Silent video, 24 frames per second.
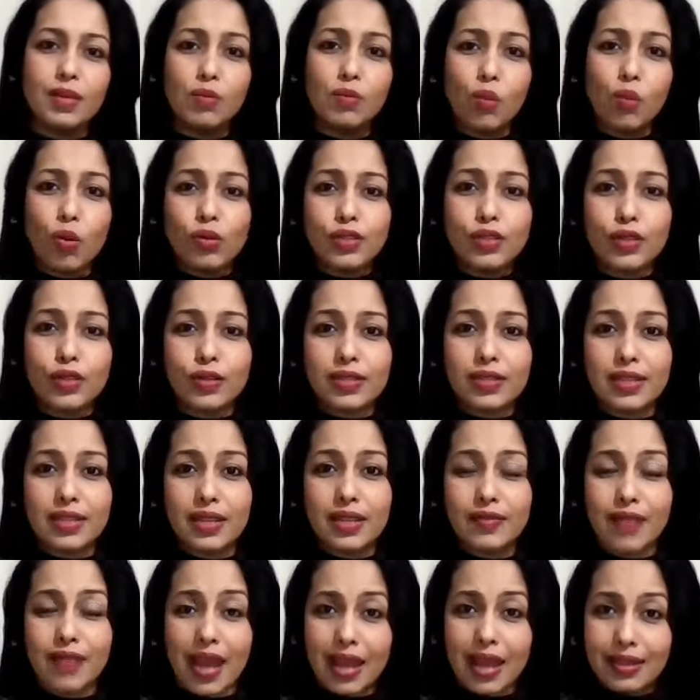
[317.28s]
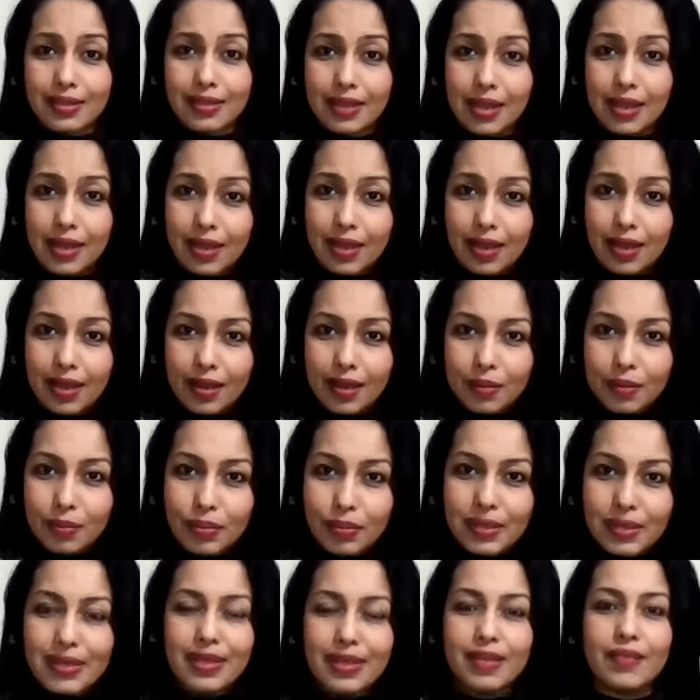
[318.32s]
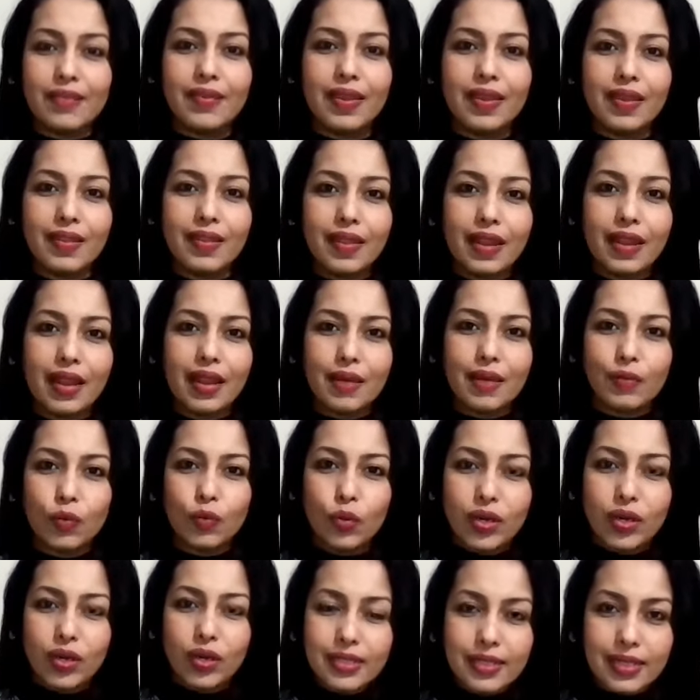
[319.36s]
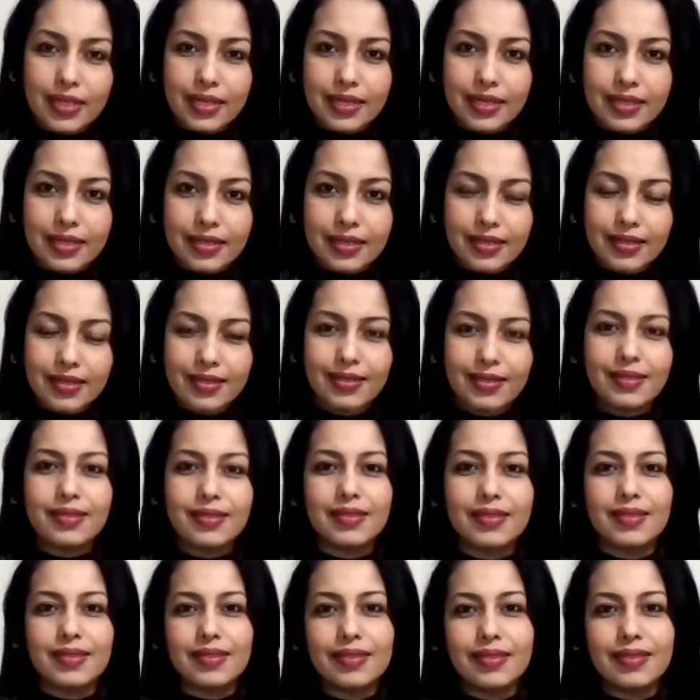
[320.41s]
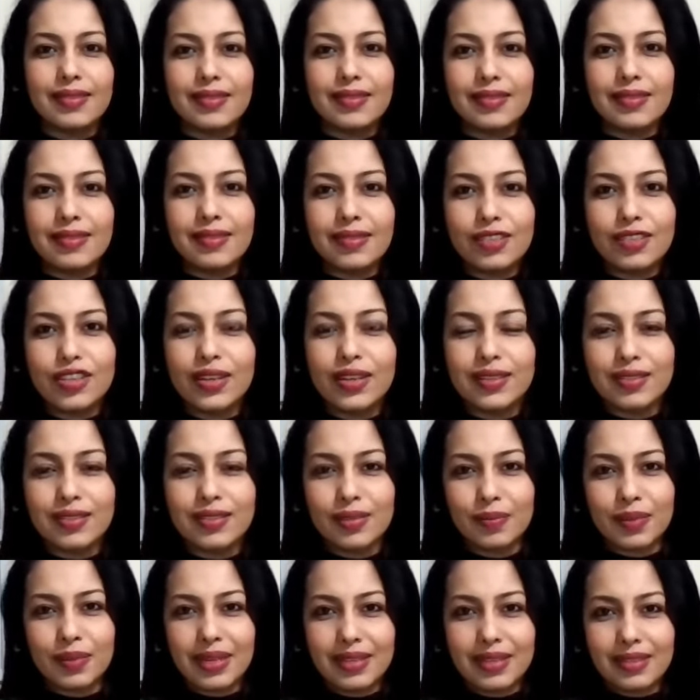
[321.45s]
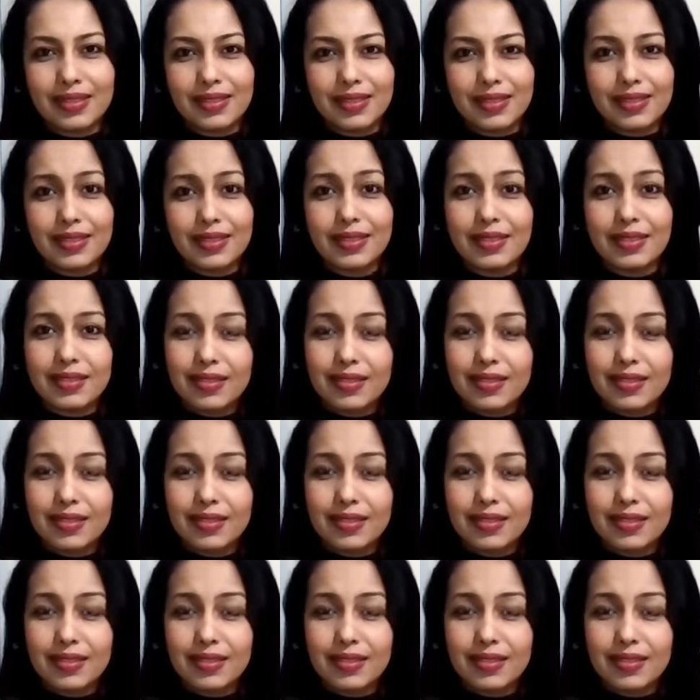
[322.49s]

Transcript: mold yourself and believing that I'm worthless, change the place.